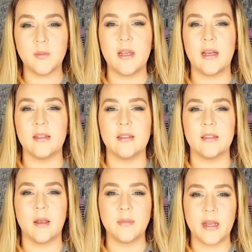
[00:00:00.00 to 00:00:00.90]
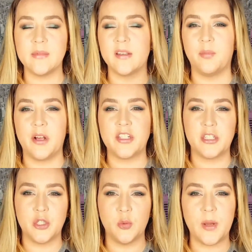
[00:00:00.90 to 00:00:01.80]
because sometimes if blush is
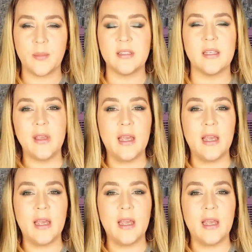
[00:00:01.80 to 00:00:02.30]
too pigmented,